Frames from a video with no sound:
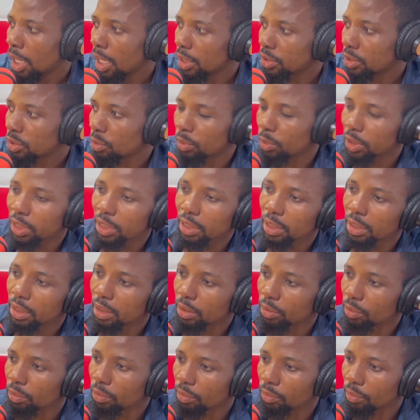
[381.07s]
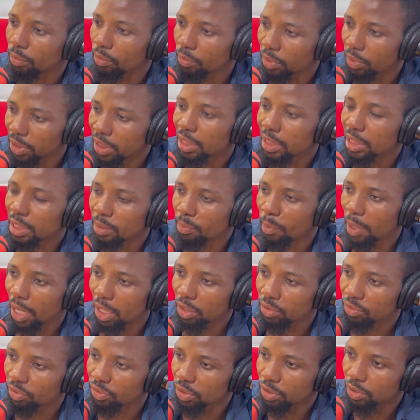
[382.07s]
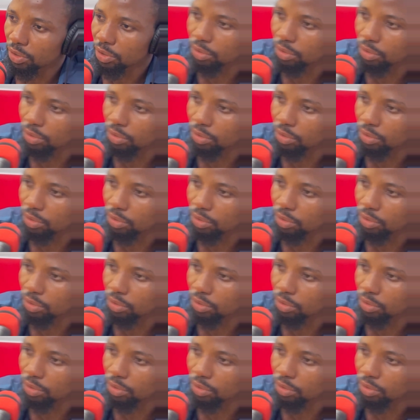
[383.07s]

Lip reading: So what's it inspire you for this